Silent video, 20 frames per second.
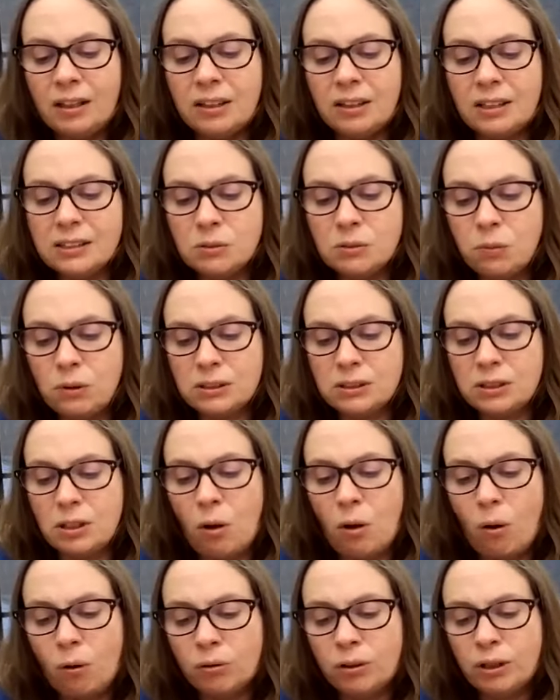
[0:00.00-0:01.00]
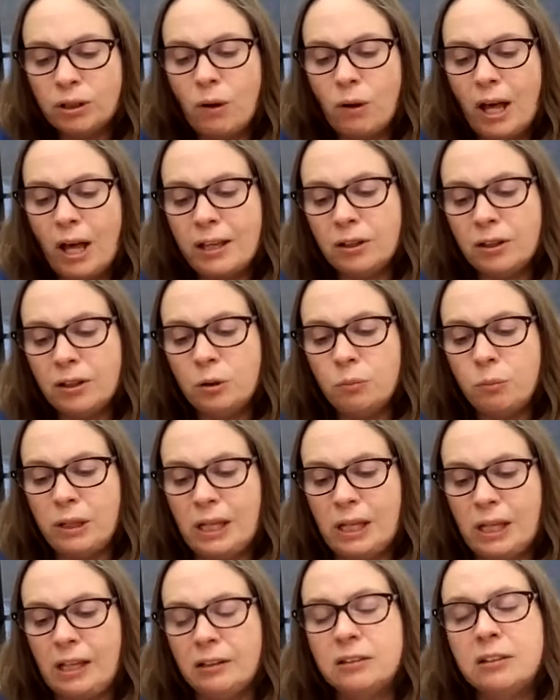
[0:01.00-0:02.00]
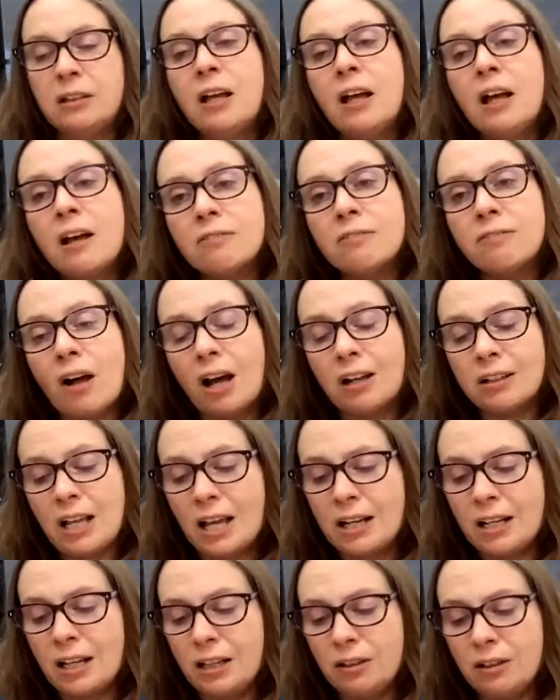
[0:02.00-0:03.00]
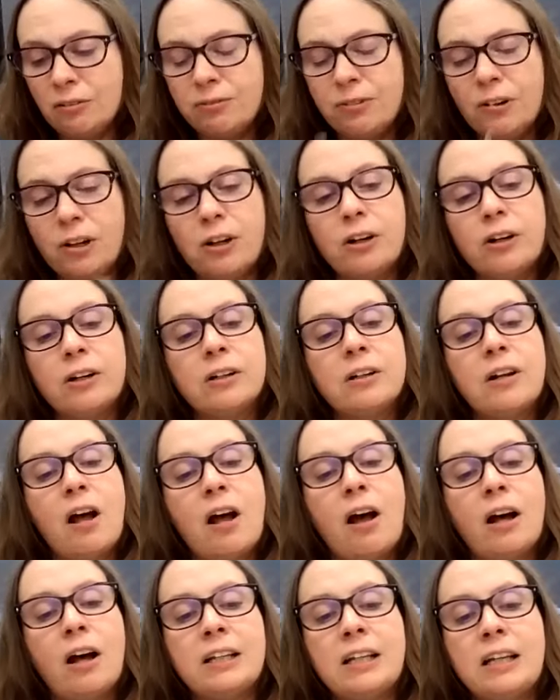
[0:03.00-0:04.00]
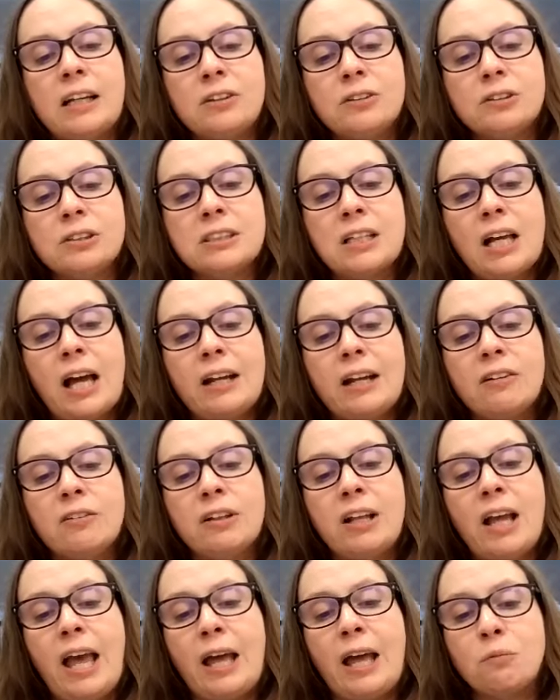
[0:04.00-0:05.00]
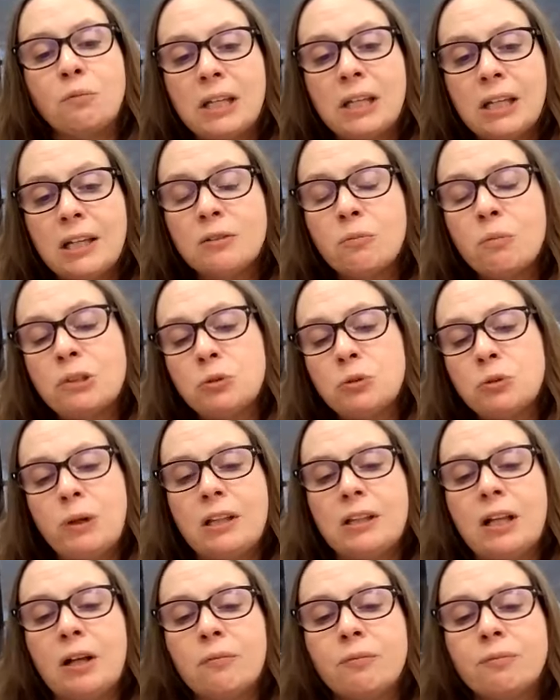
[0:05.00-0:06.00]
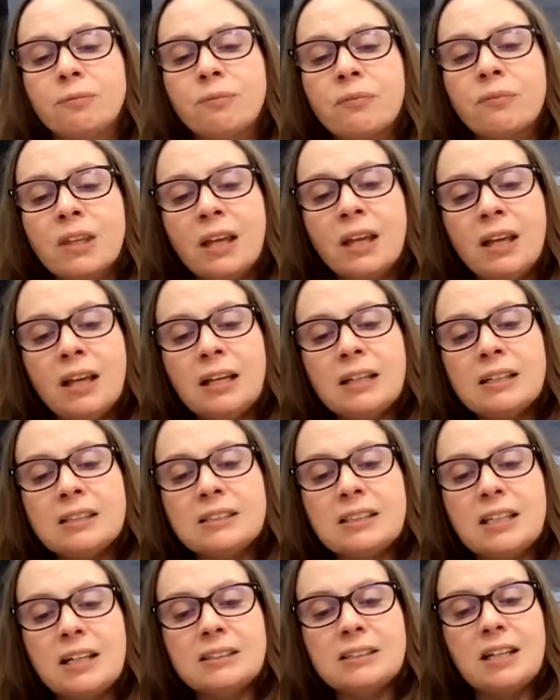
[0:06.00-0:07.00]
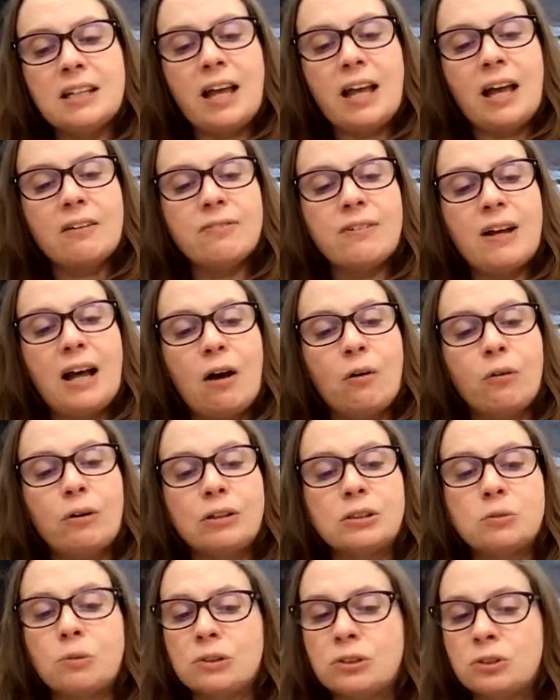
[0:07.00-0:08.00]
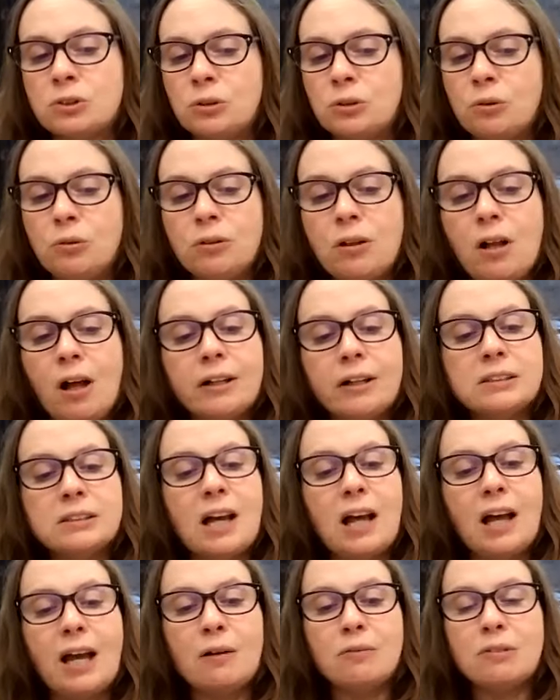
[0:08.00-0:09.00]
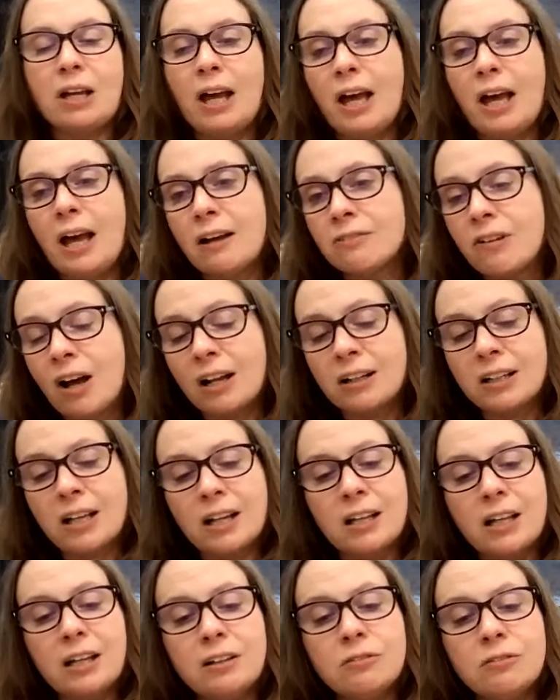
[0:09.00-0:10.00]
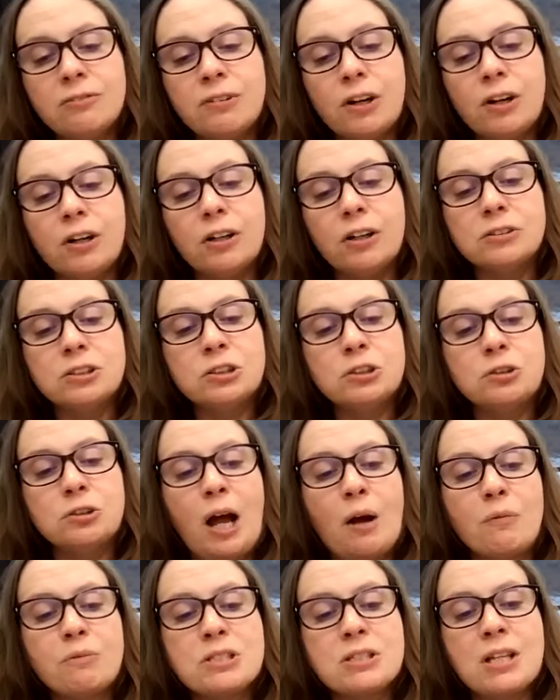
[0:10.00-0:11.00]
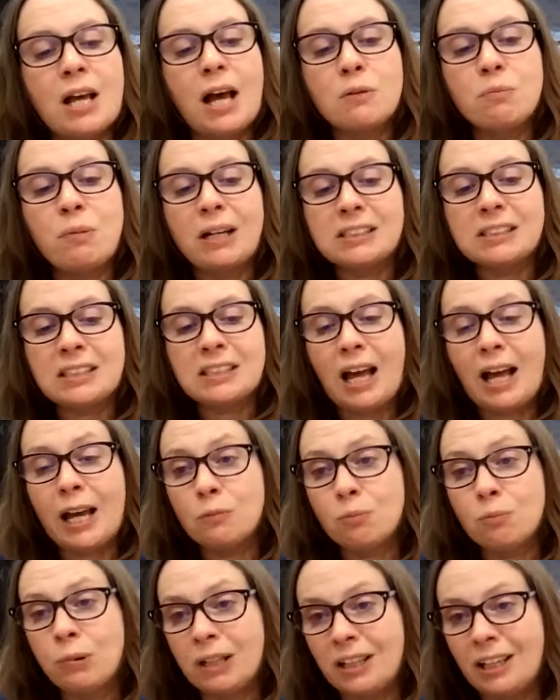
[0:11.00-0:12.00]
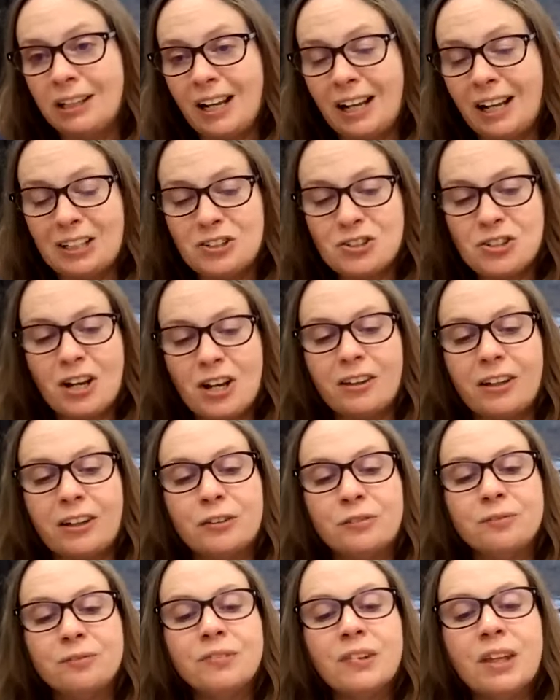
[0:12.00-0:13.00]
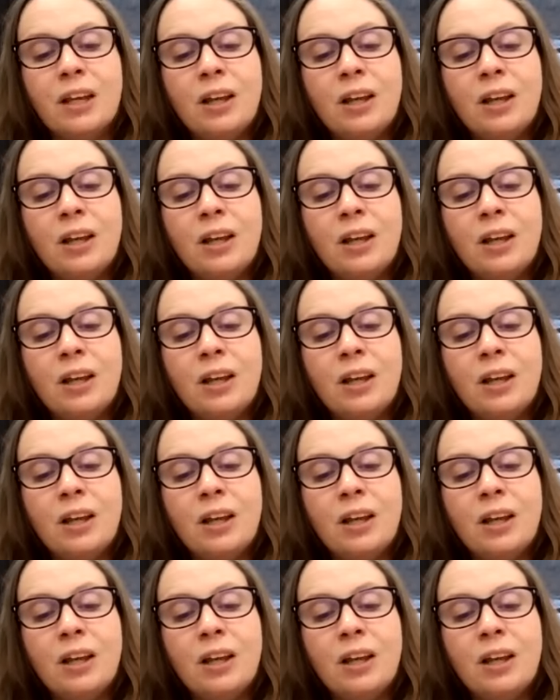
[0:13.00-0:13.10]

This was the only way it could be. Vonetta and Fern on either side of, and me in between them. Six and a half hours was too long a time to have Vonetta and Fern strapped side by side picking at each other.